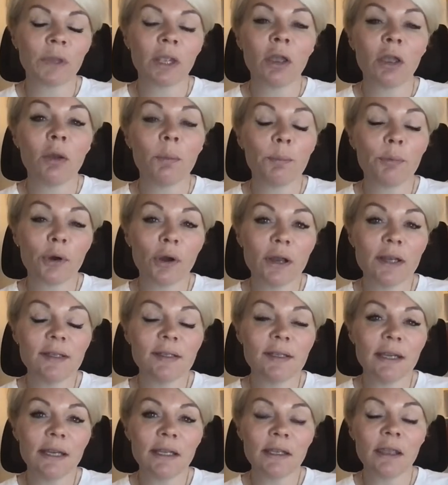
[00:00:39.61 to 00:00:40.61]

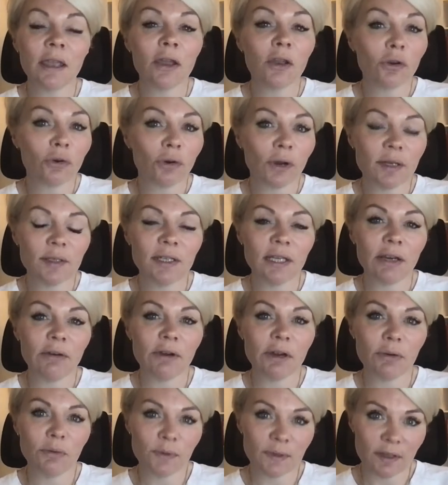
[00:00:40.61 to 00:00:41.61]
pricing criteria,
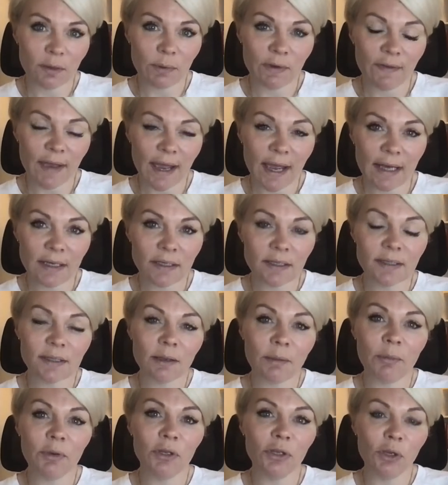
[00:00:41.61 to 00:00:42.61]
and also we've had some
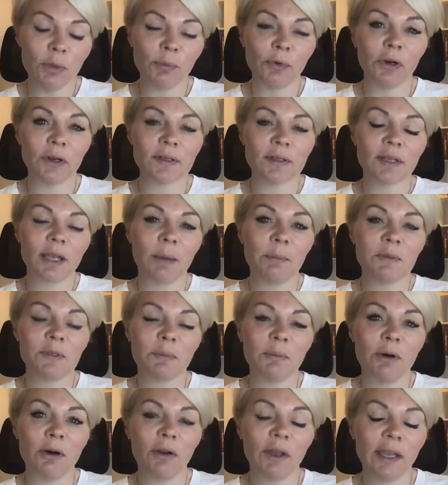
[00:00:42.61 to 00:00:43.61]
new products come to
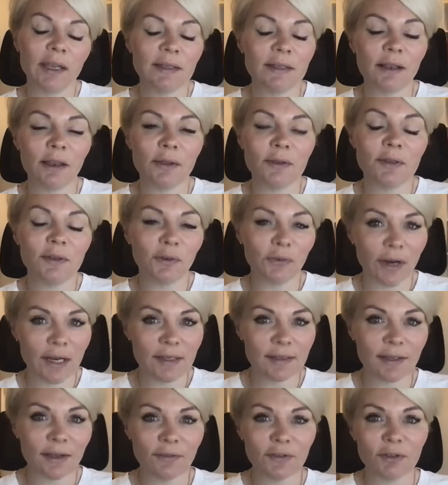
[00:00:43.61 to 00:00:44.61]
market. So loads of great
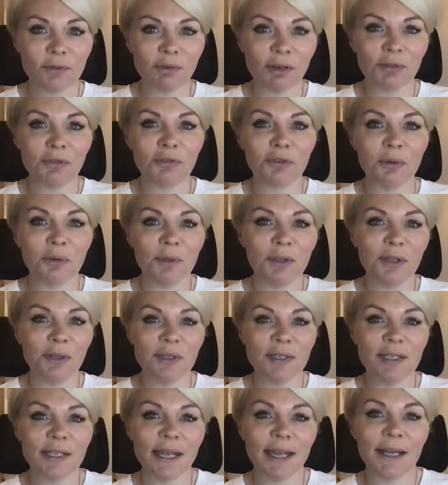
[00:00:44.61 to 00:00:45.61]
stuff to run through with you
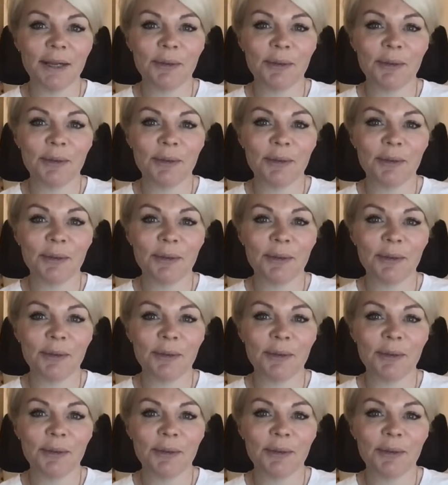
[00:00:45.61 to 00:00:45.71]
today.